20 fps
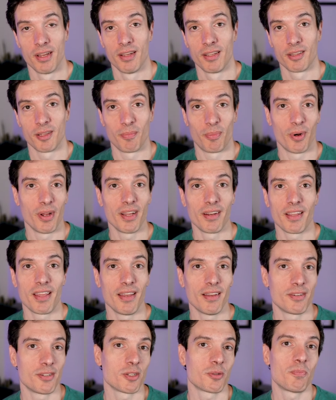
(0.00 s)
The brand
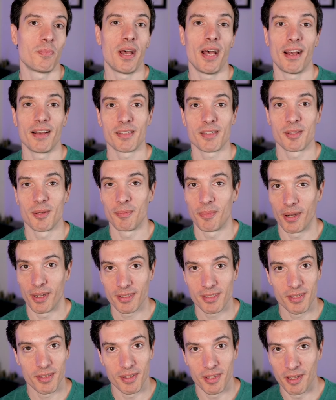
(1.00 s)
can't just pass the buck
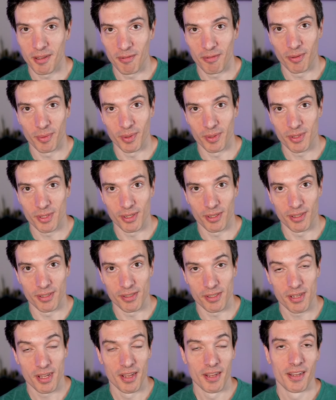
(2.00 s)
to the
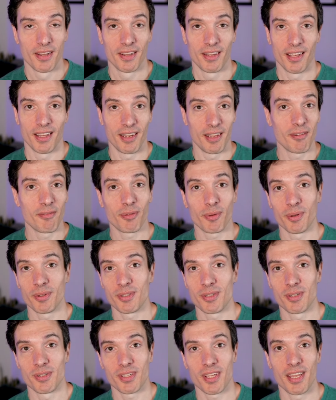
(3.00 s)
influencers, and
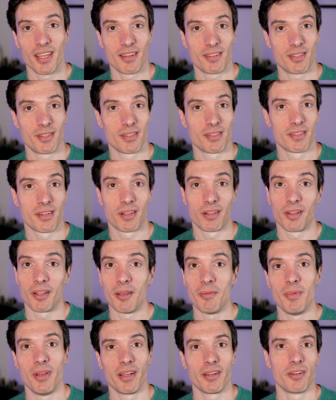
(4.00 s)
influencers can't just
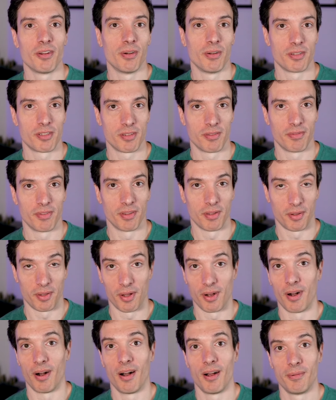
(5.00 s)
claim ignorance of the
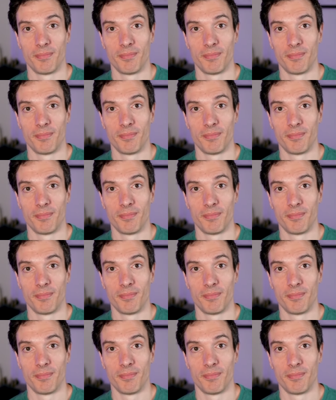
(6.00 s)
law.